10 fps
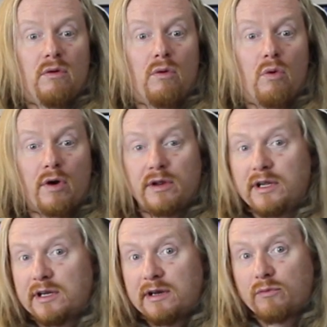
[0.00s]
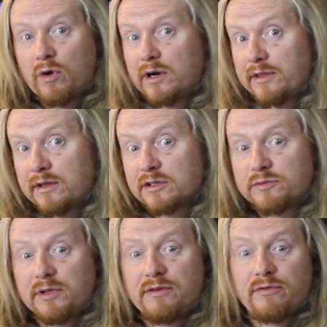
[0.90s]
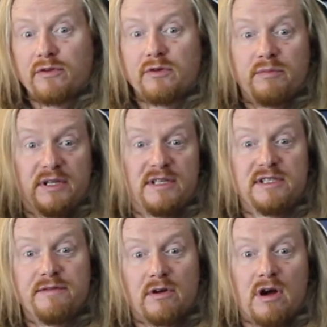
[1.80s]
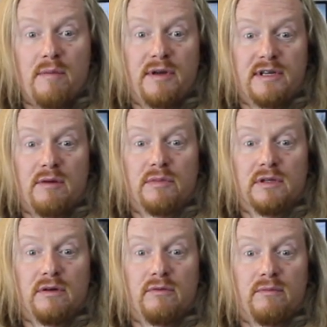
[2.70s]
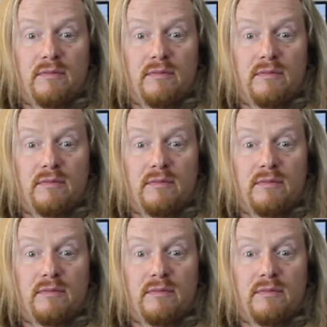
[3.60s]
or you want anything explained further, please leave a comment down below.